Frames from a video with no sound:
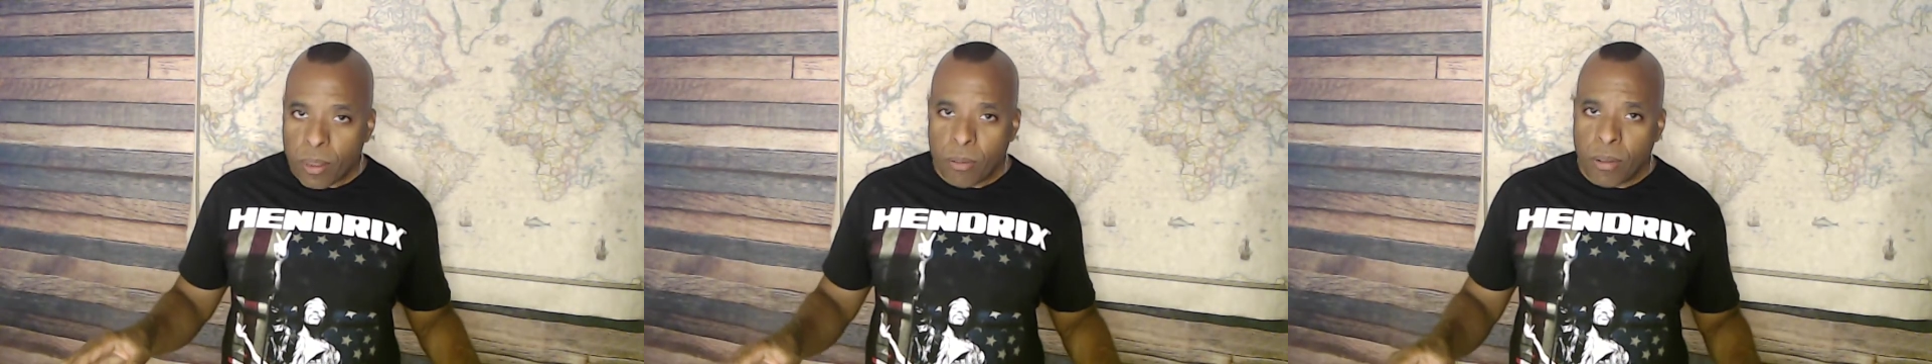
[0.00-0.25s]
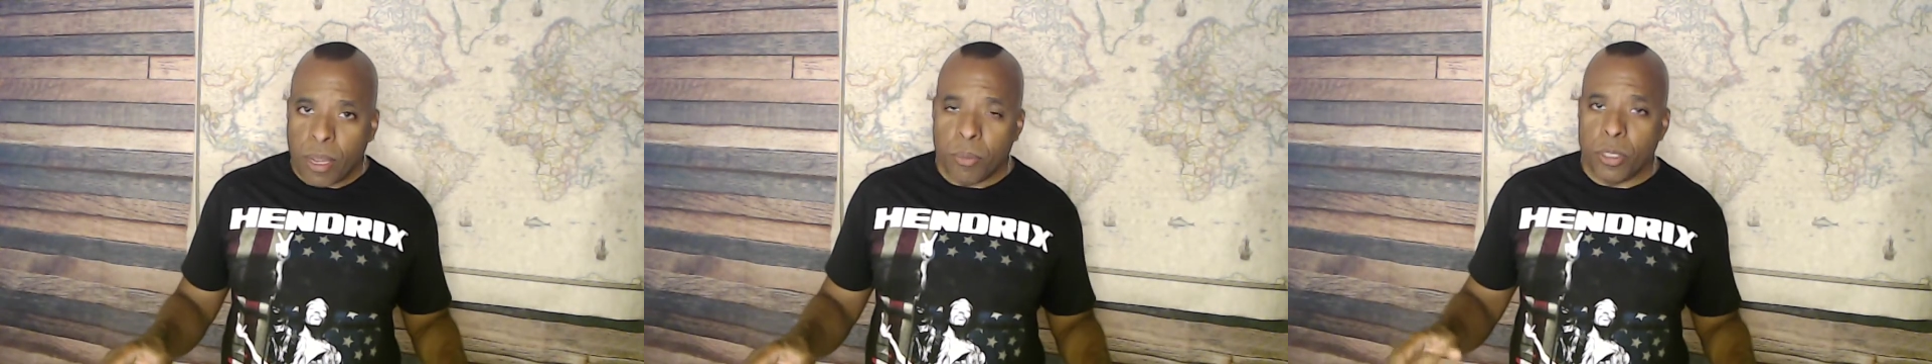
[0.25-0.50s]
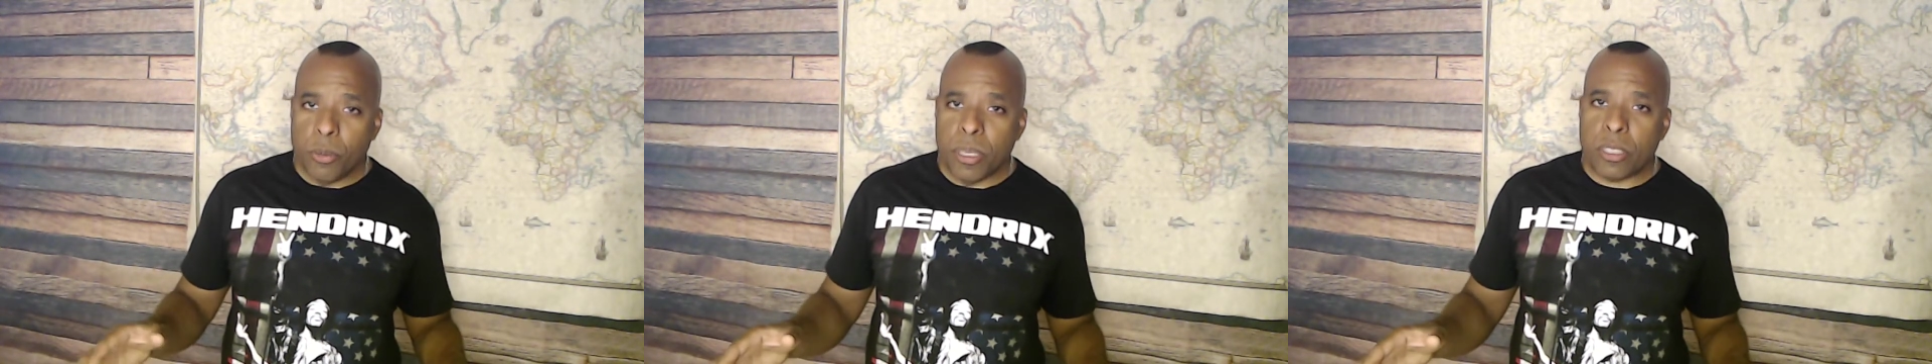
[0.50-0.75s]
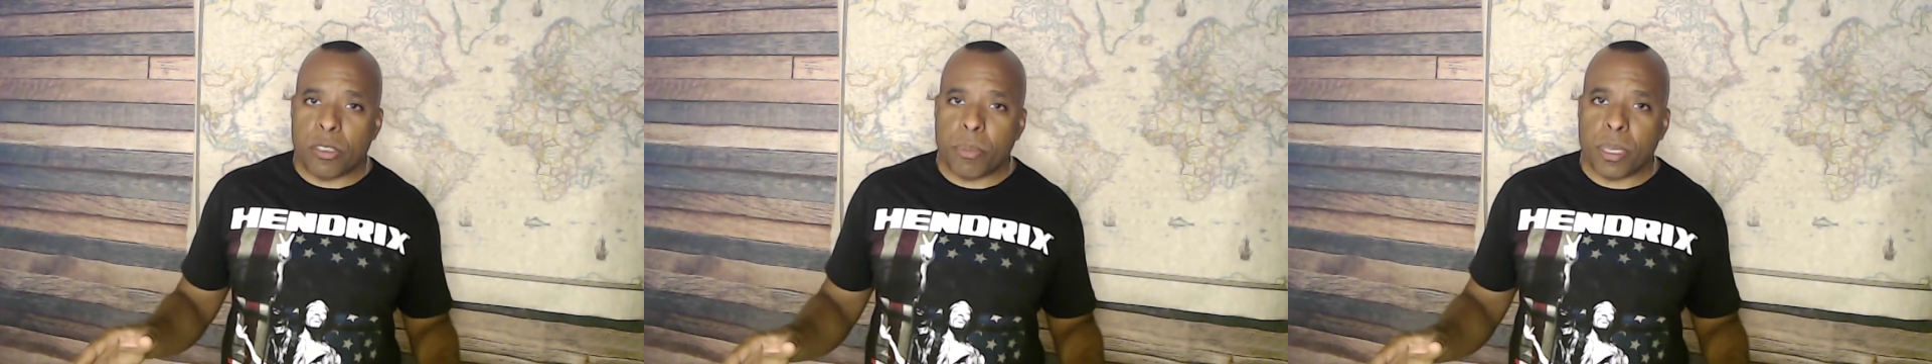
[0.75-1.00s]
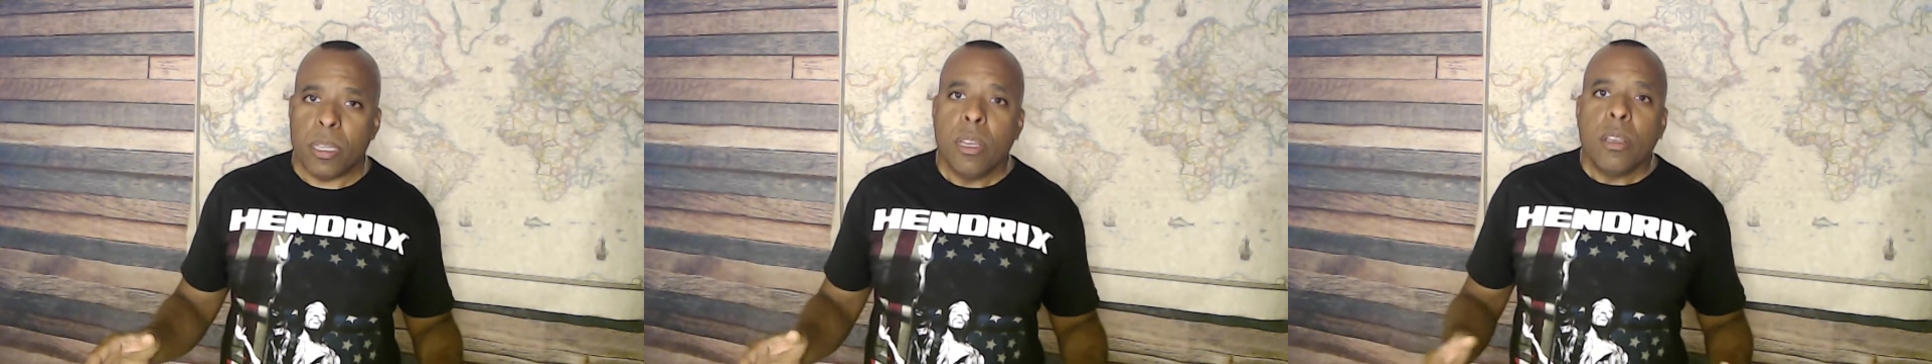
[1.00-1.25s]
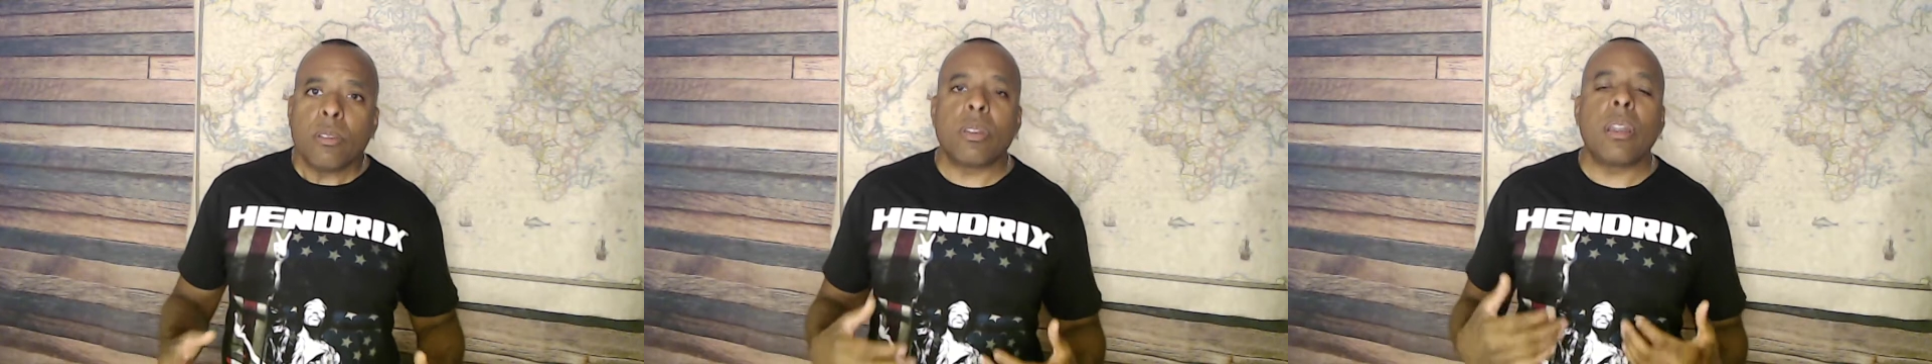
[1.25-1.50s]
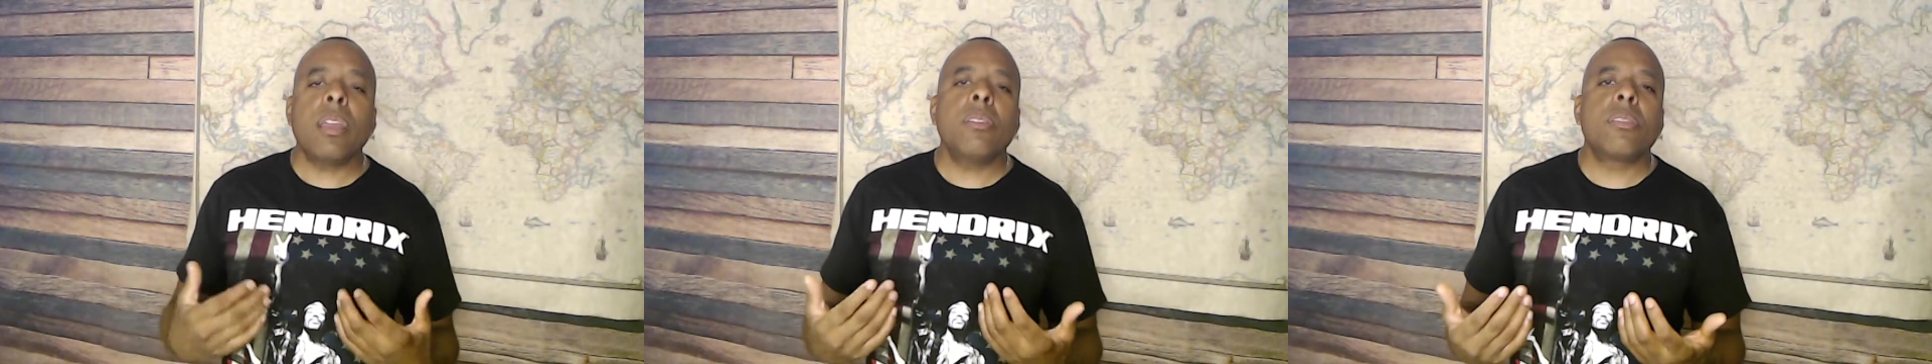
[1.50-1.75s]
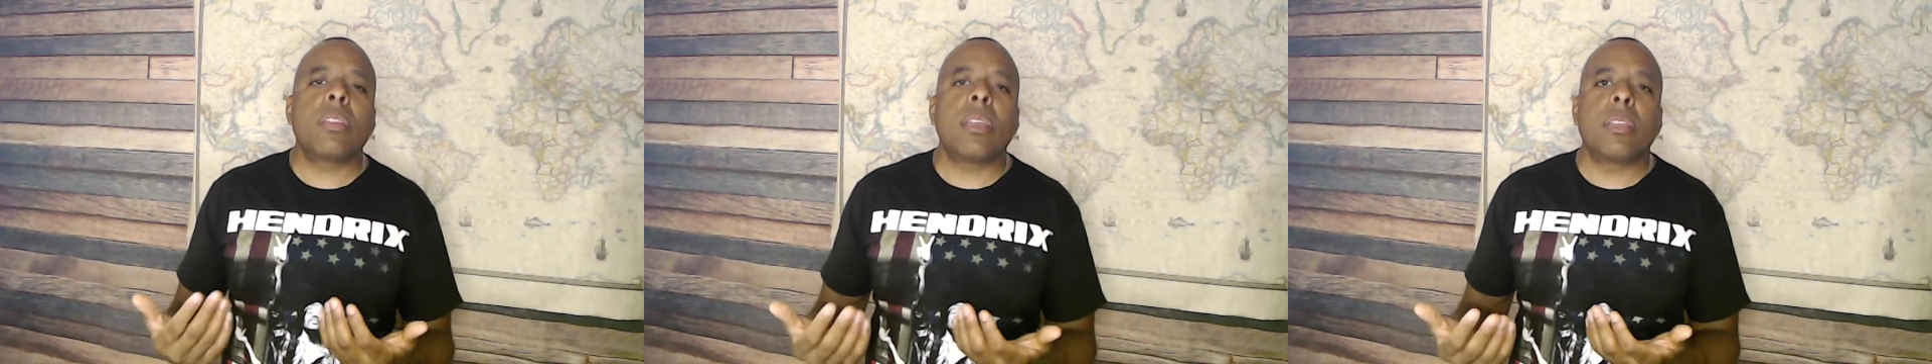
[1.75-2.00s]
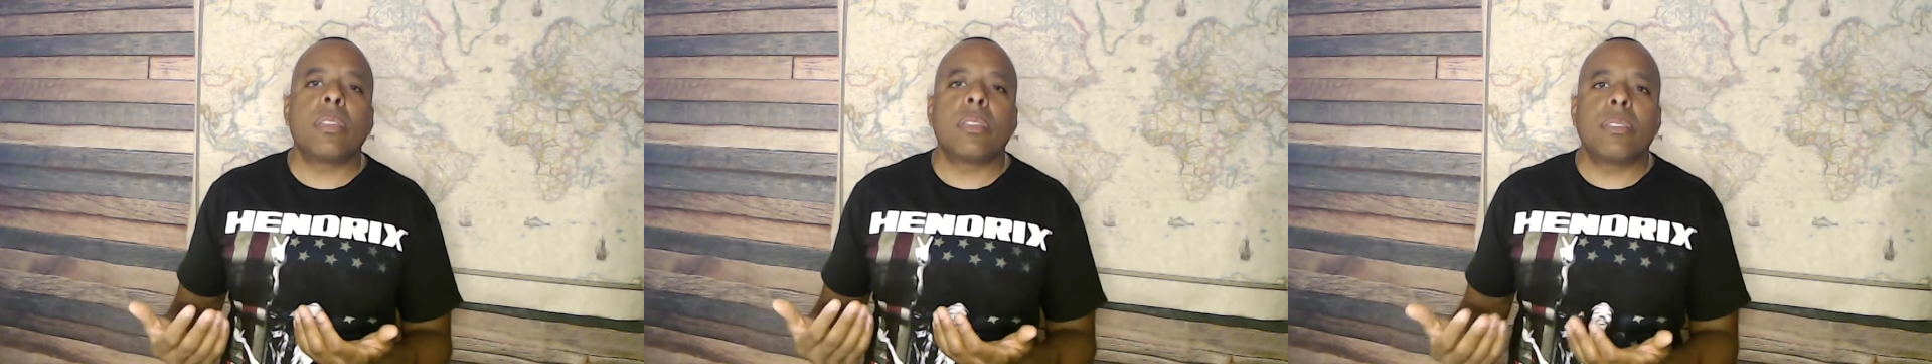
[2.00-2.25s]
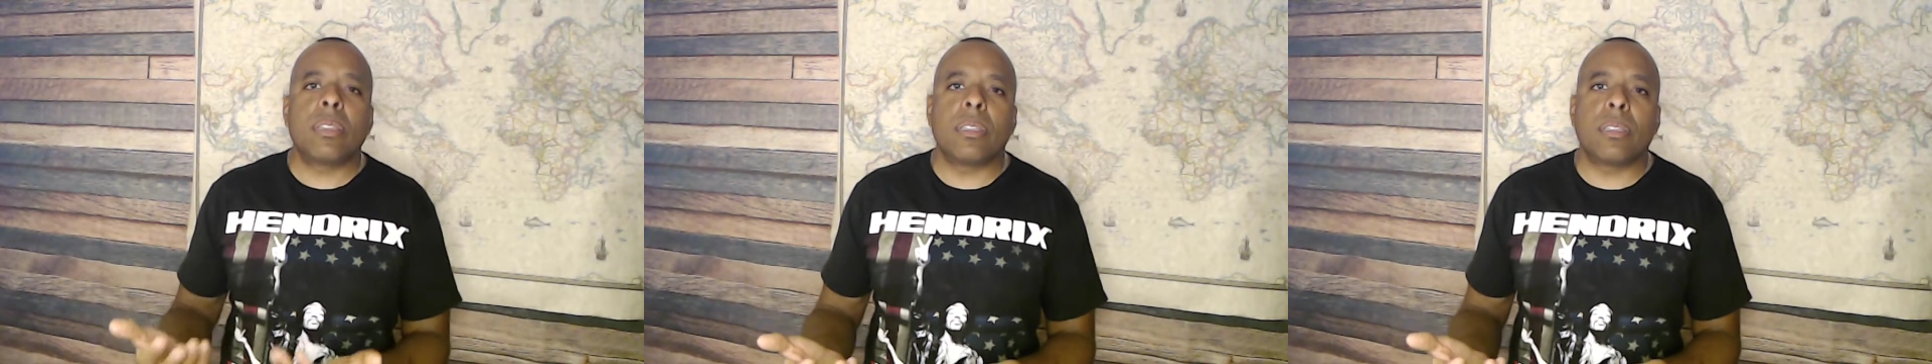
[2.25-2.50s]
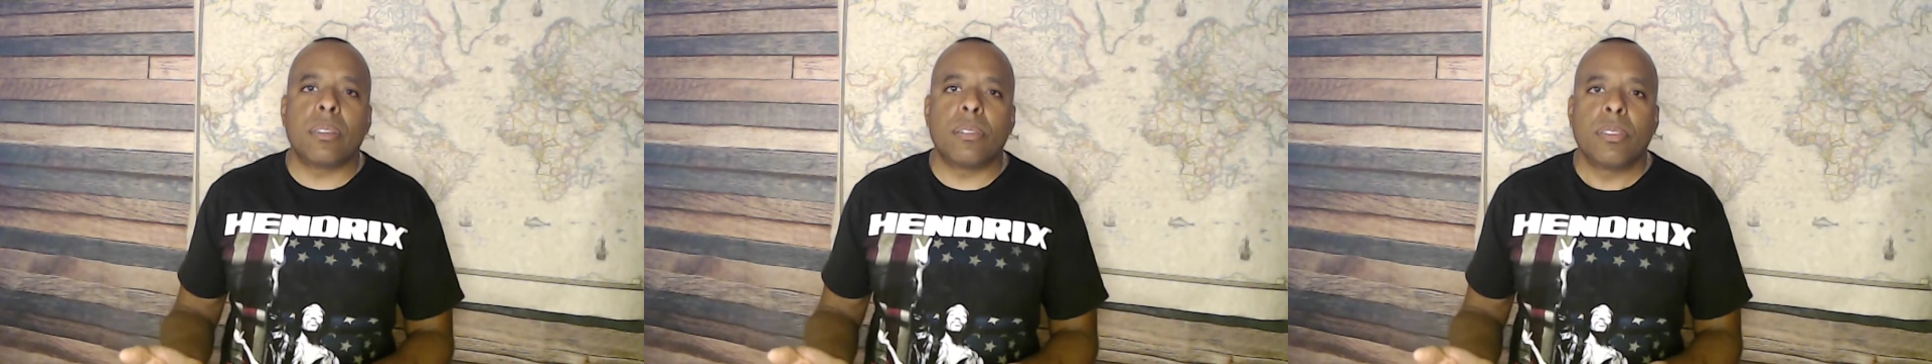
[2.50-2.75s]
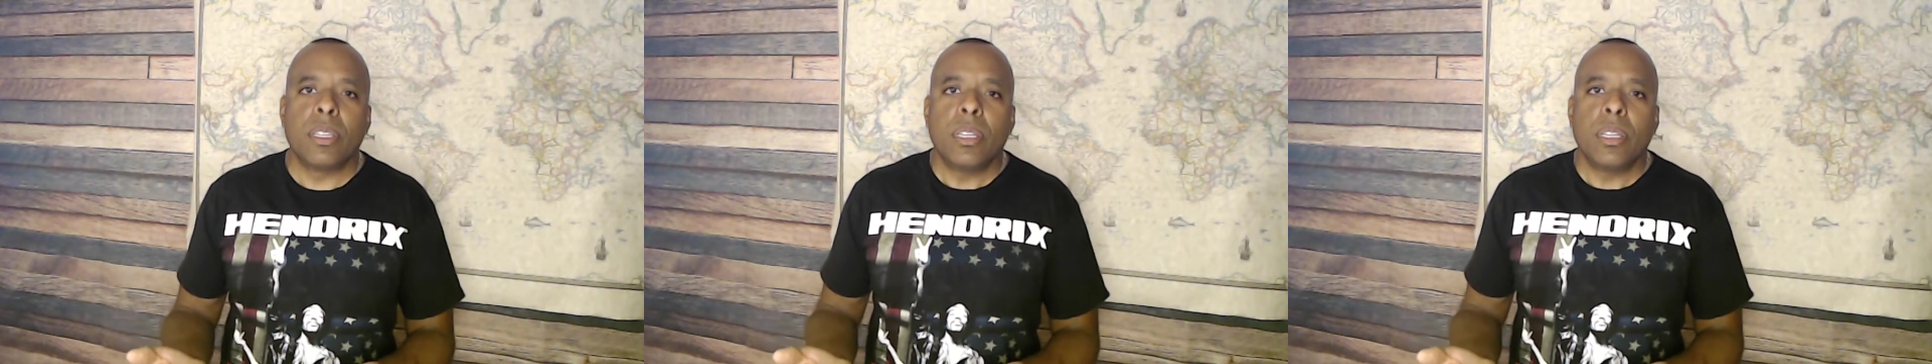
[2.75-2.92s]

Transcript: right? When you meet somebody, so now you're sending the signal of,